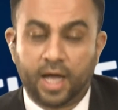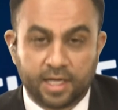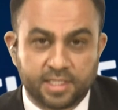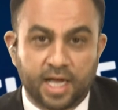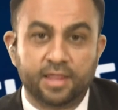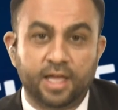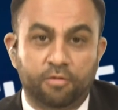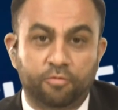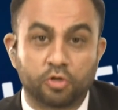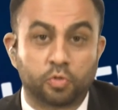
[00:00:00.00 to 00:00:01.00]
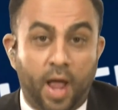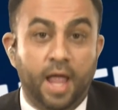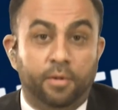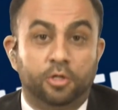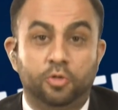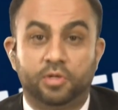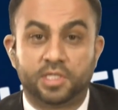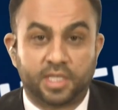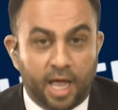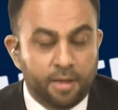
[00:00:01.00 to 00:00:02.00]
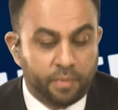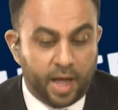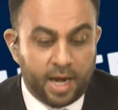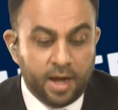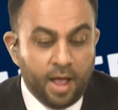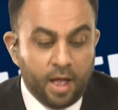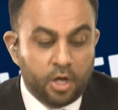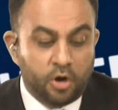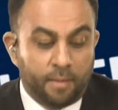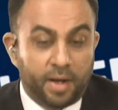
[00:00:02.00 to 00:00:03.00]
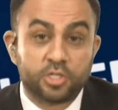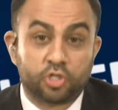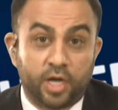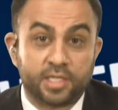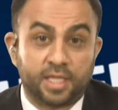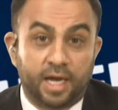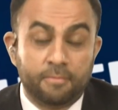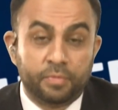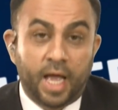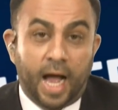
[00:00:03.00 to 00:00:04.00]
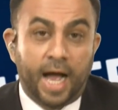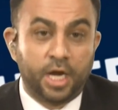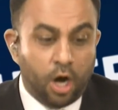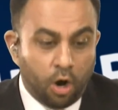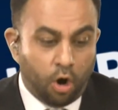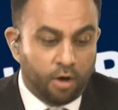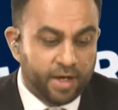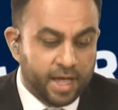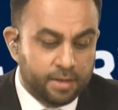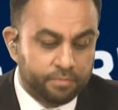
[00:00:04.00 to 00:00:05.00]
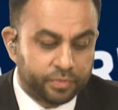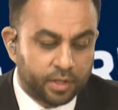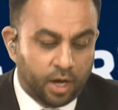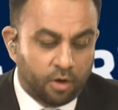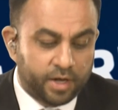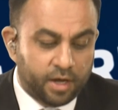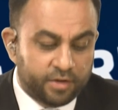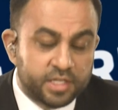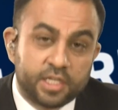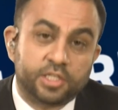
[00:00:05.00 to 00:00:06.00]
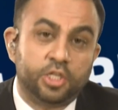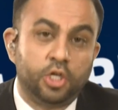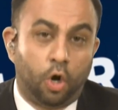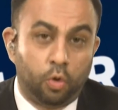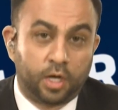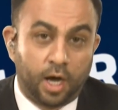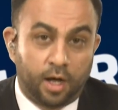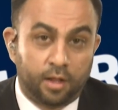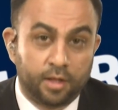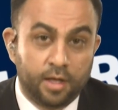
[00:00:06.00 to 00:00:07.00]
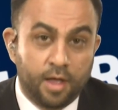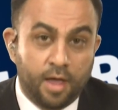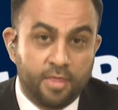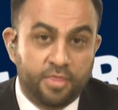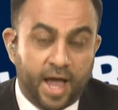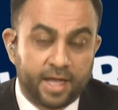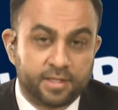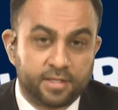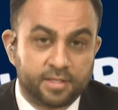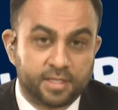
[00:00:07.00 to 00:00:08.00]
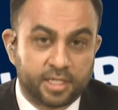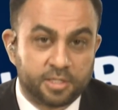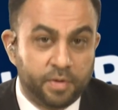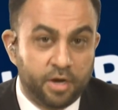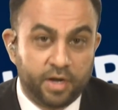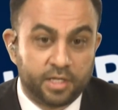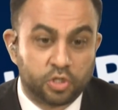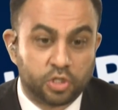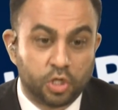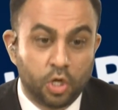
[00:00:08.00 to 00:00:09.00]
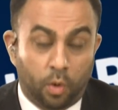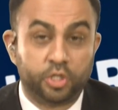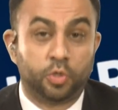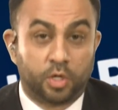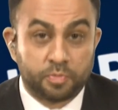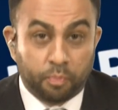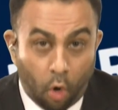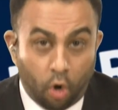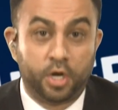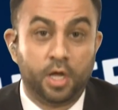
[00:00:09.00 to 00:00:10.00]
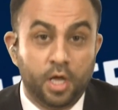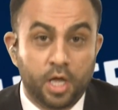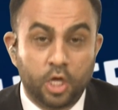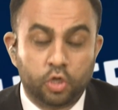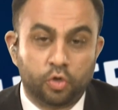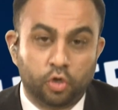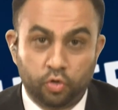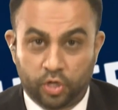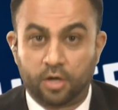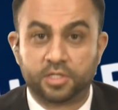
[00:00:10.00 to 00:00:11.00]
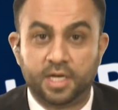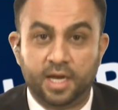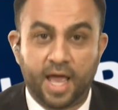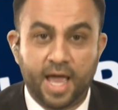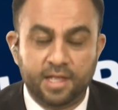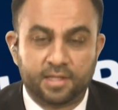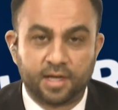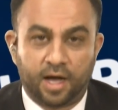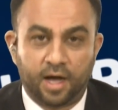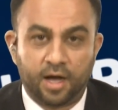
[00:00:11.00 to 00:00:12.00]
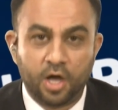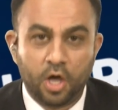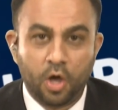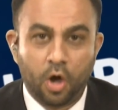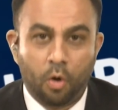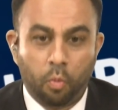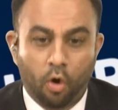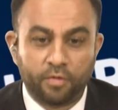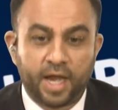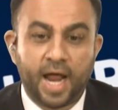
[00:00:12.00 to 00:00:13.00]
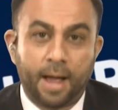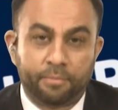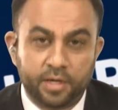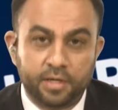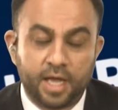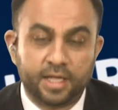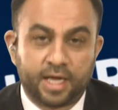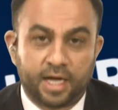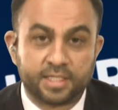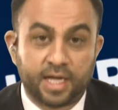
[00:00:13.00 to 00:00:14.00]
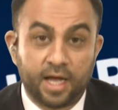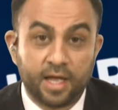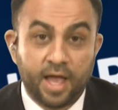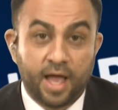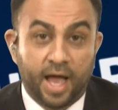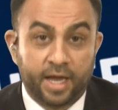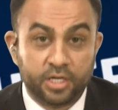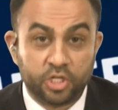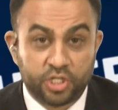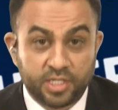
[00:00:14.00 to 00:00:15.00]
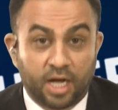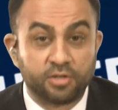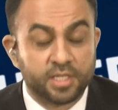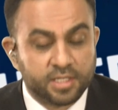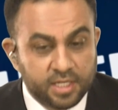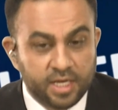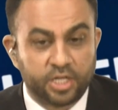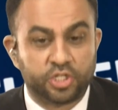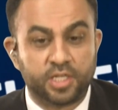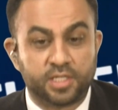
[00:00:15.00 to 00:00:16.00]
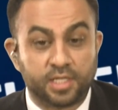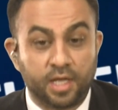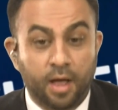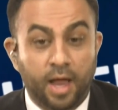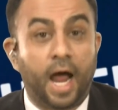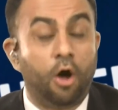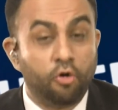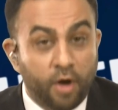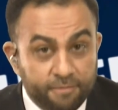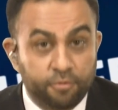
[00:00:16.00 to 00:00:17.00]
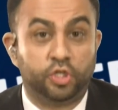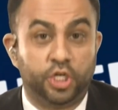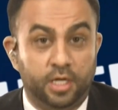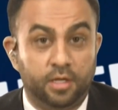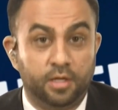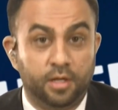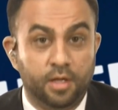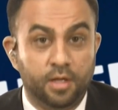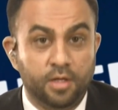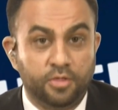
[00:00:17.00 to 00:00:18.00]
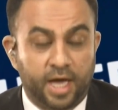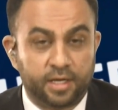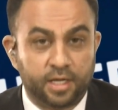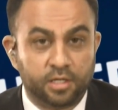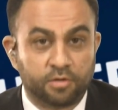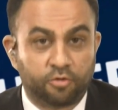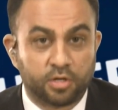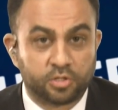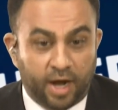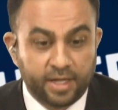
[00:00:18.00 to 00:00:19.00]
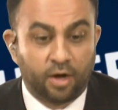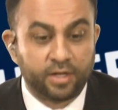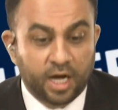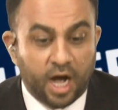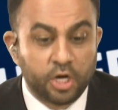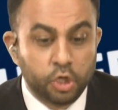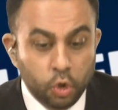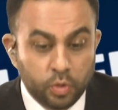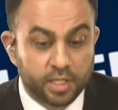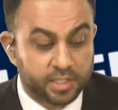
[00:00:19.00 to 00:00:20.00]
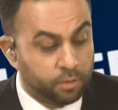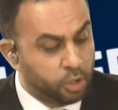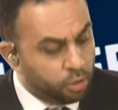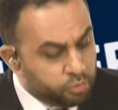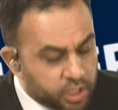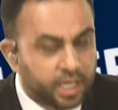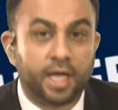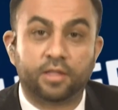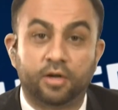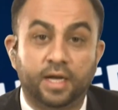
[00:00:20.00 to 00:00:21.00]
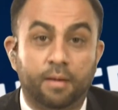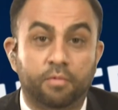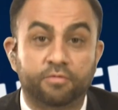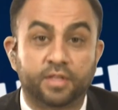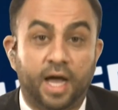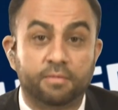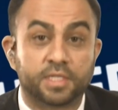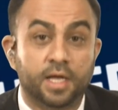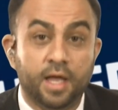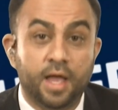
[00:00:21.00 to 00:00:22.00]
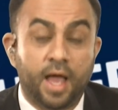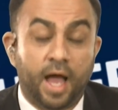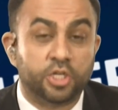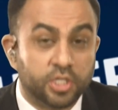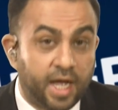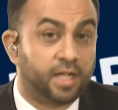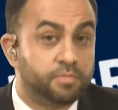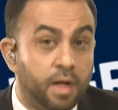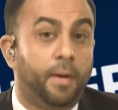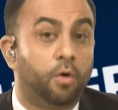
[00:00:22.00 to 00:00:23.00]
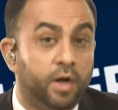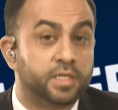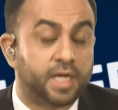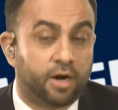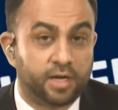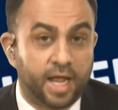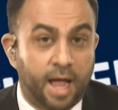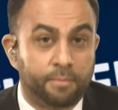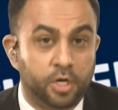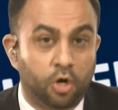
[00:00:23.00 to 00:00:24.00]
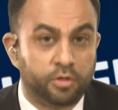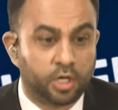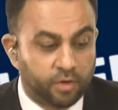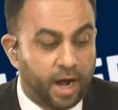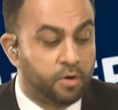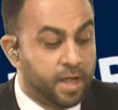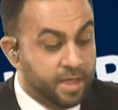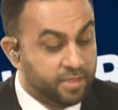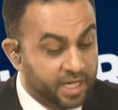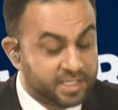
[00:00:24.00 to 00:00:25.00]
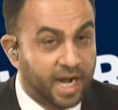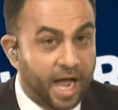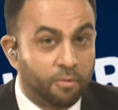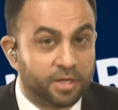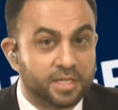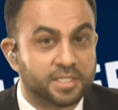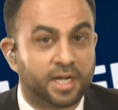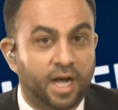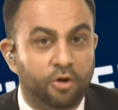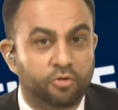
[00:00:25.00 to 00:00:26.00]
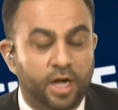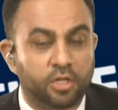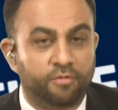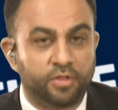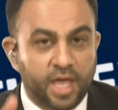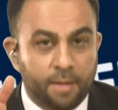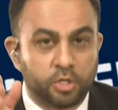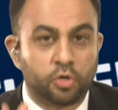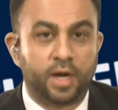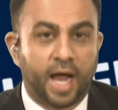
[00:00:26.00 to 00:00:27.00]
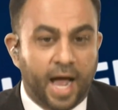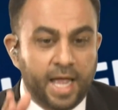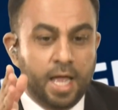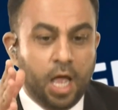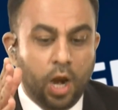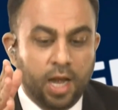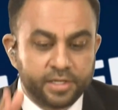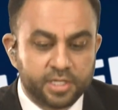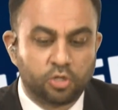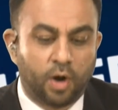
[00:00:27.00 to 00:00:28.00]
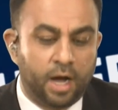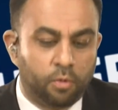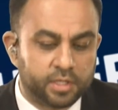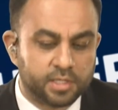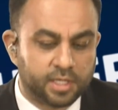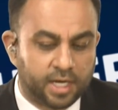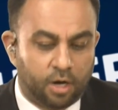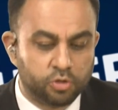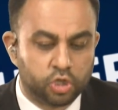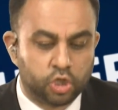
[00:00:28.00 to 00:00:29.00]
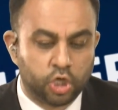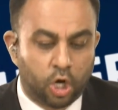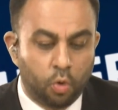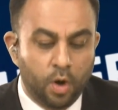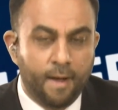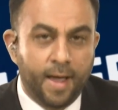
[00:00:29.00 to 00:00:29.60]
Gaza, that, of course, were able to escape. And you know, I must stress that I know of a 16-year-old girl that experienced, well, she was born into the 2008 war that happened in Gaza, and she's now 16, and she's now a refugee that is, of course, right now in Khan Yunus. And we communicate on a number of times, and she tells me about what is currently happening on the ground. There's an eyewitness account right over there, but you and I listen to eyewitness accounts, Joe.